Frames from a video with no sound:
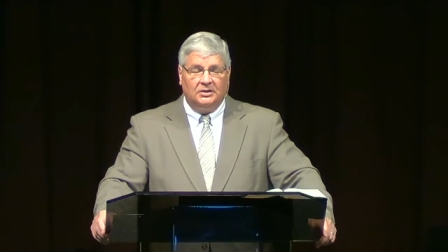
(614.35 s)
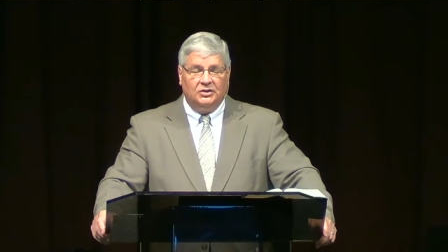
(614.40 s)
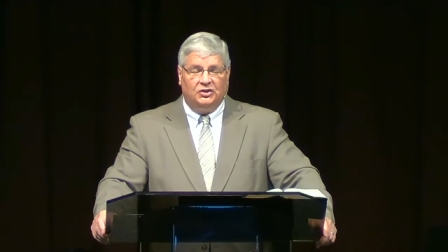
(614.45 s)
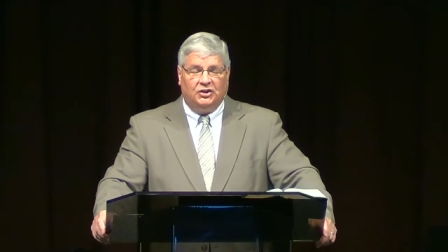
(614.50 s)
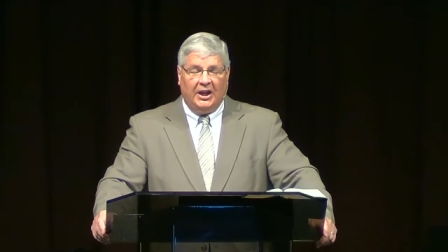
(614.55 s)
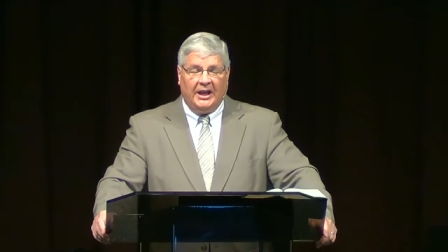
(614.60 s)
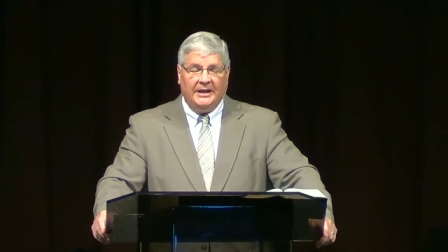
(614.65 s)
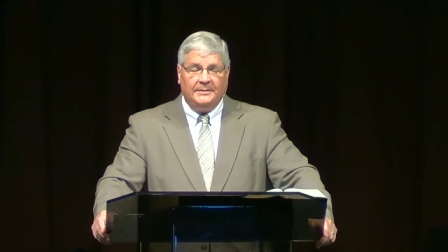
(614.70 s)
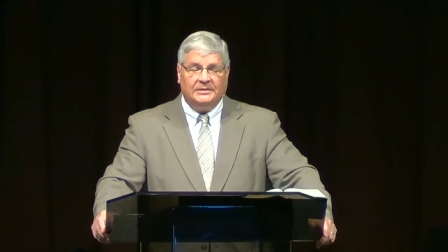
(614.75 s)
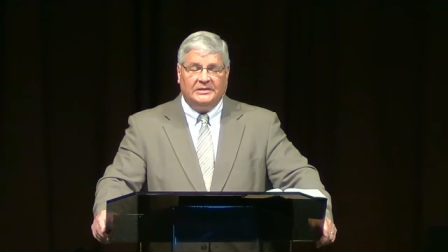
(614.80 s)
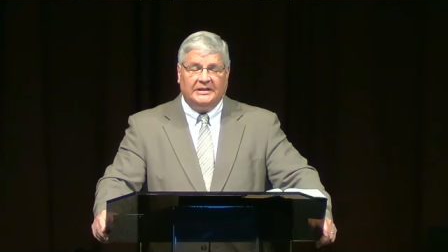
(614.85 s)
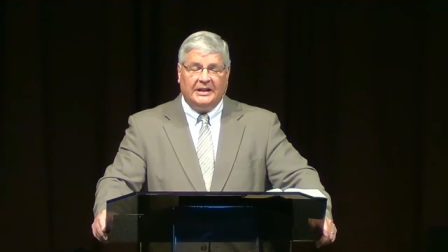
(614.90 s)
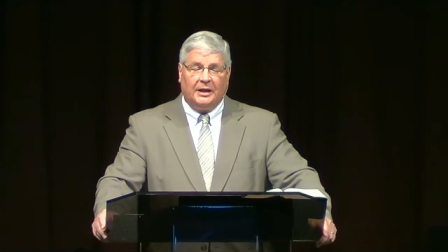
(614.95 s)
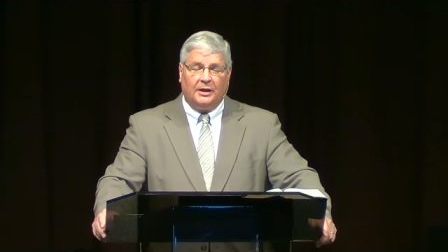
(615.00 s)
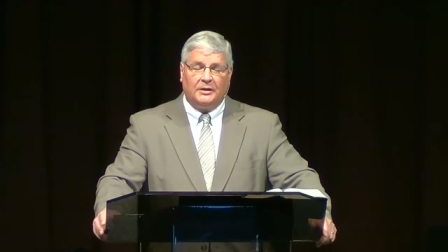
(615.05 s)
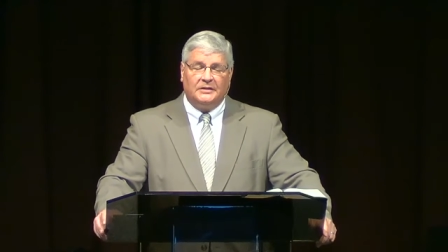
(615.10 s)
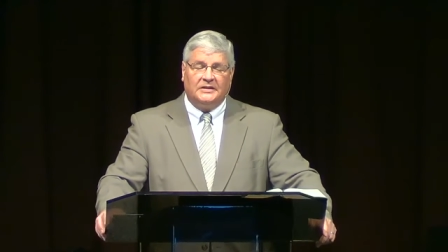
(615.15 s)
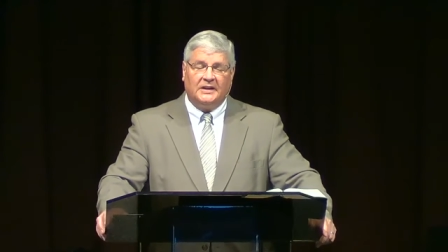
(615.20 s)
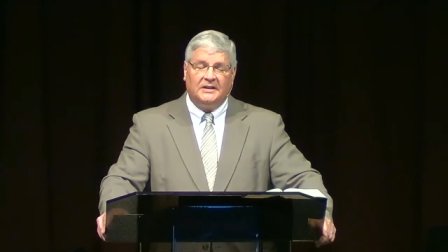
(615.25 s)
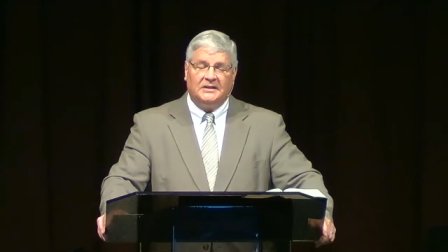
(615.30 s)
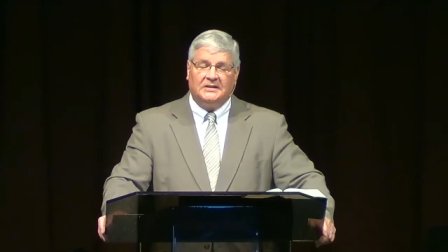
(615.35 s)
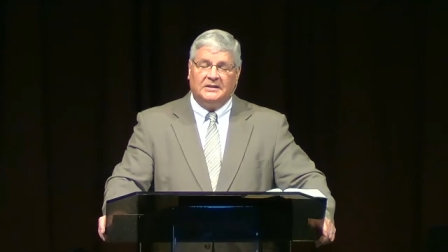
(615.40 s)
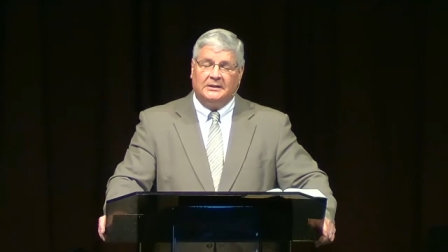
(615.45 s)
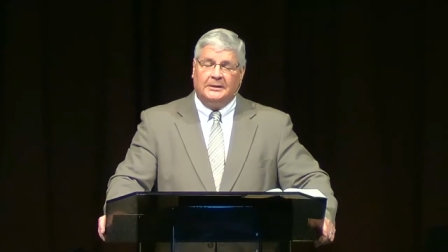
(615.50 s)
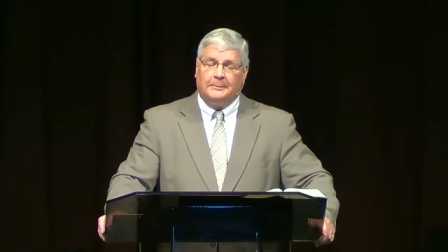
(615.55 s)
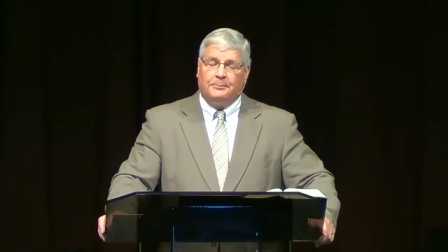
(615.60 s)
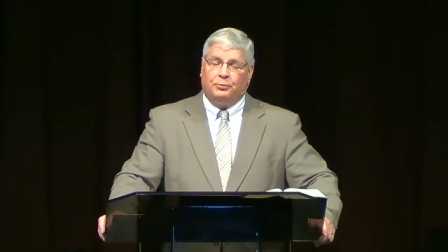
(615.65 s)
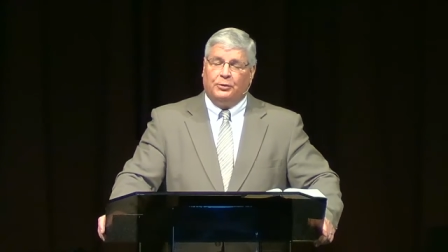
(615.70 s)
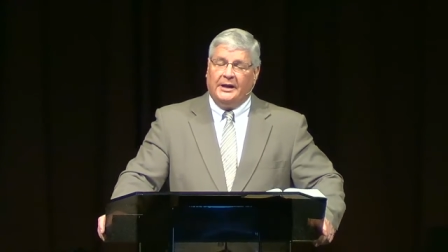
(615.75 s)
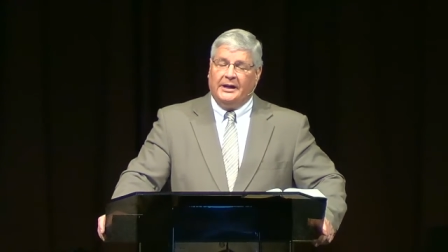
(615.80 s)
James tells us that
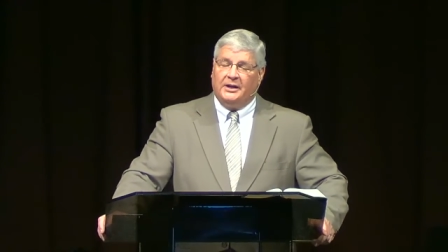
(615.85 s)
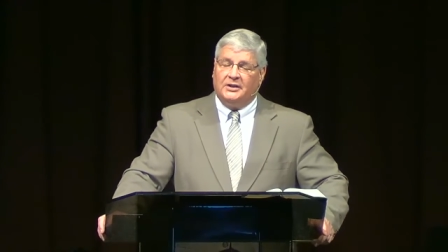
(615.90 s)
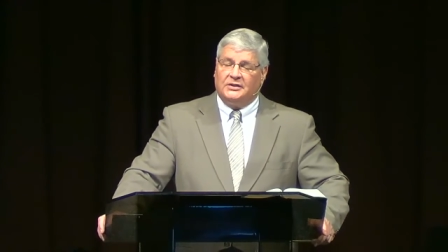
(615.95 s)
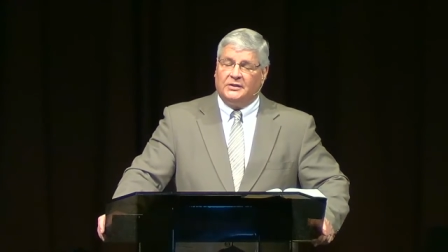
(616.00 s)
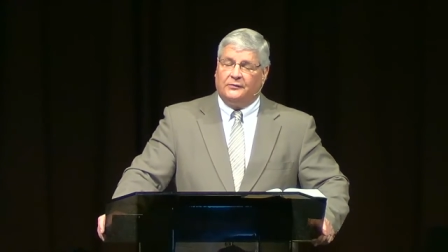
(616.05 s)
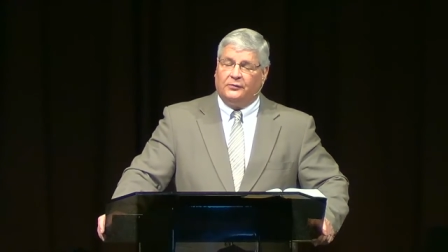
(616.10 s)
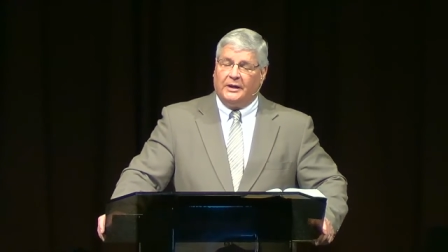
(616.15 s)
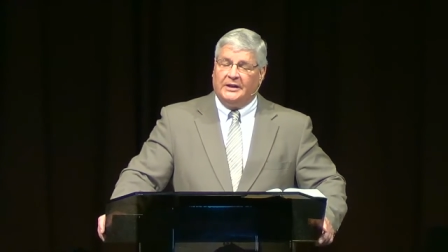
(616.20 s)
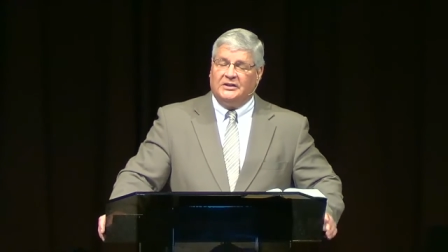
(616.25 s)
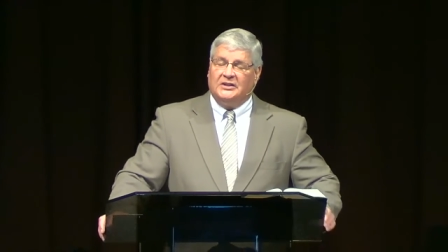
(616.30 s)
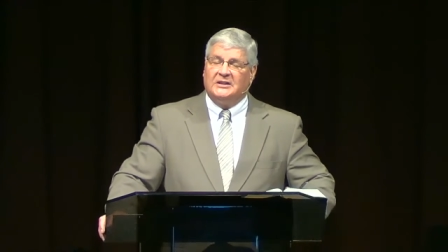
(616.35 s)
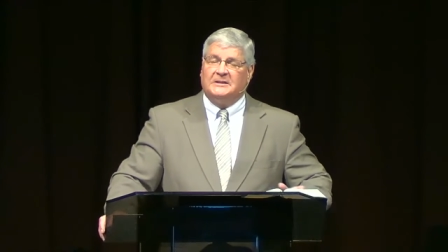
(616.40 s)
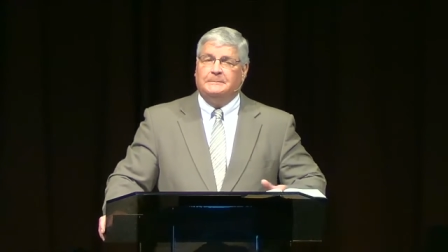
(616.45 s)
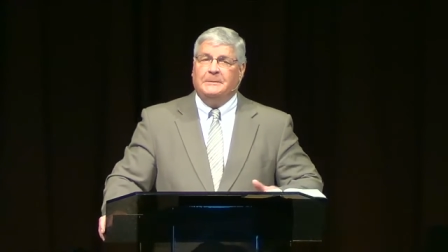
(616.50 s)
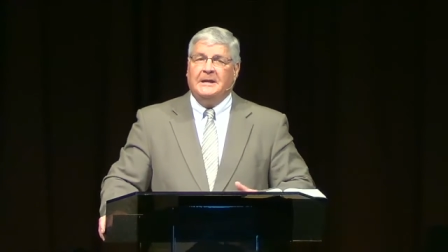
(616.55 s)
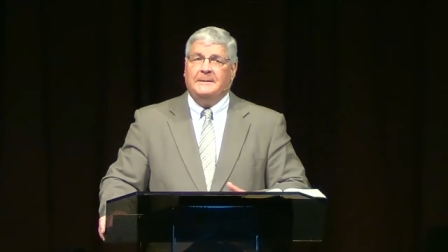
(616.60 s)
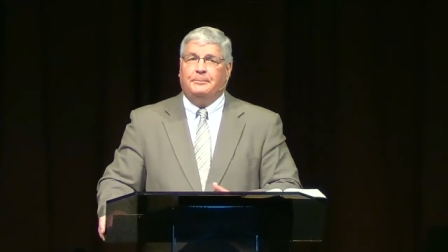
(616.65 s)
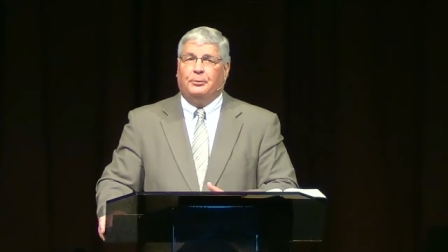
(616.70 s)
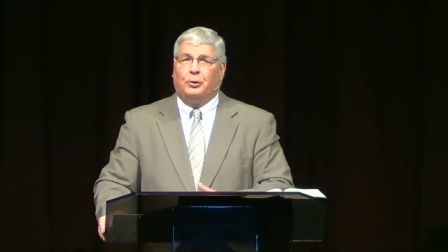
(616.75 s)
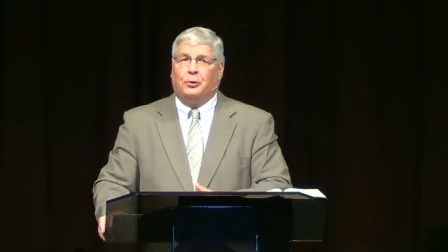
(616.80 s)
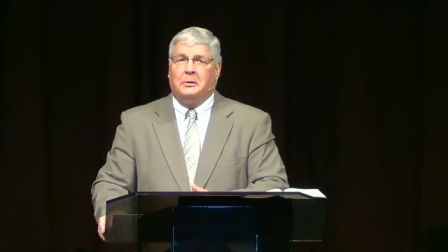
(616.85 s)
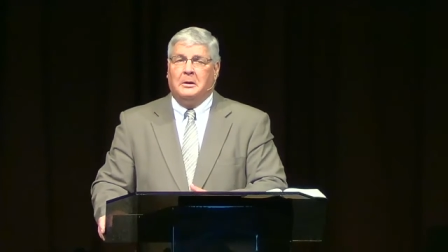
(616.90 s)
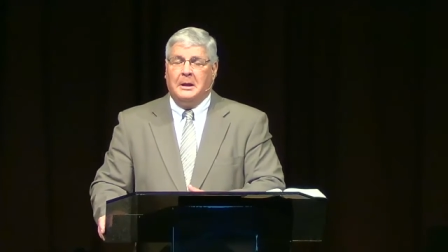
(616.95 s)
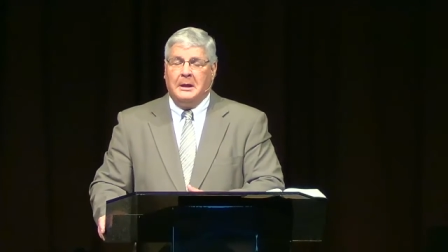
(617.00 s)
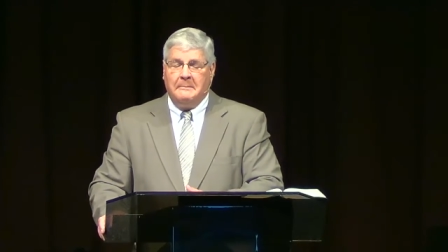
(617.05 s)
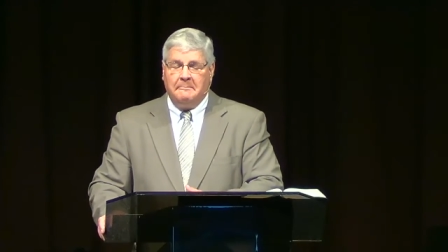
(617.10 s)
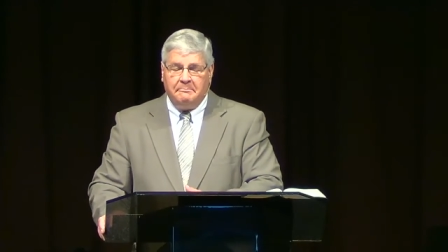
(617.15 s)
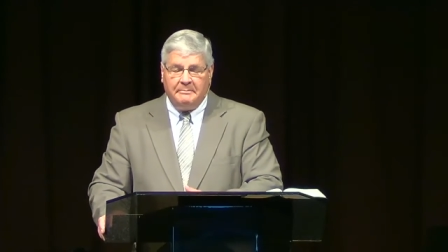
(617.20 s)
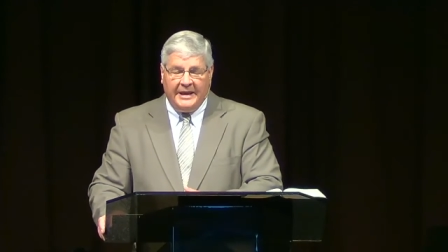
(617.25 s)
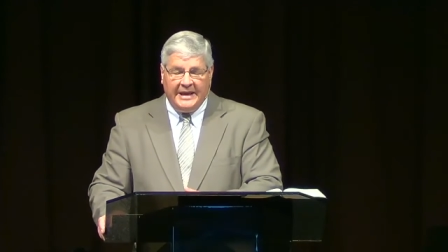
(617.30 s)
the prayers of righteous people
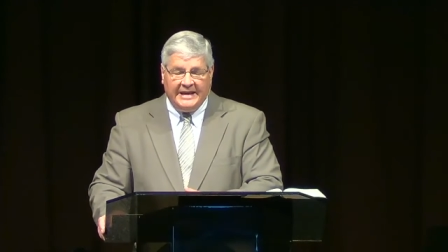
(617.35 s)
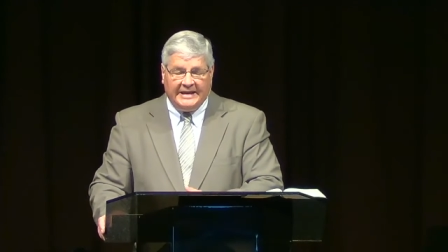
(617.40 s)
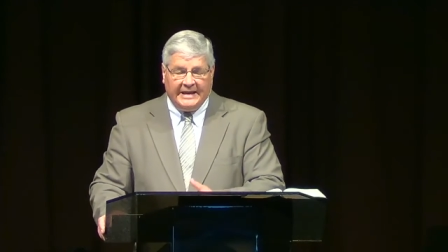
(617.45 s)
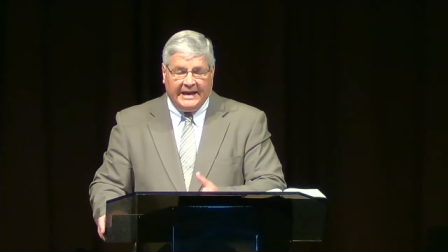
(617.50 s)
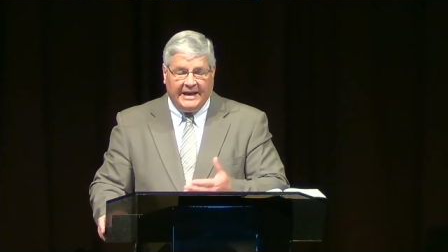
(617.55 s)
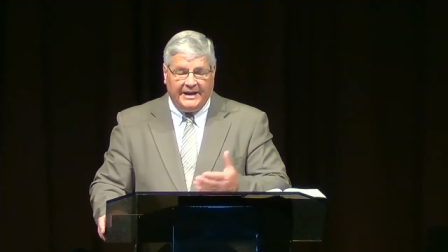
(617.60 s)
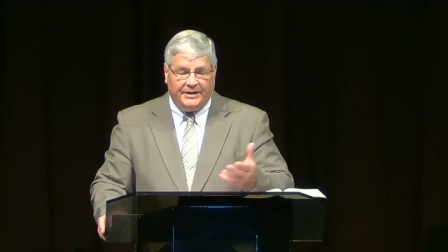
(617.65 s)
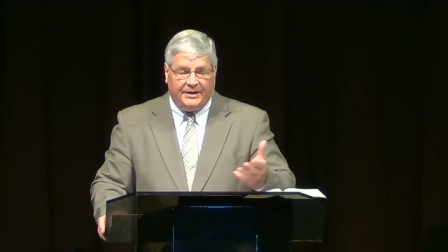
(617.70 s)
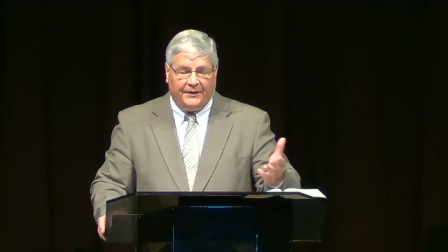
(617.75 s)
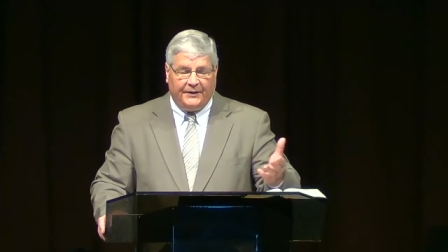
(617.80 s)
make a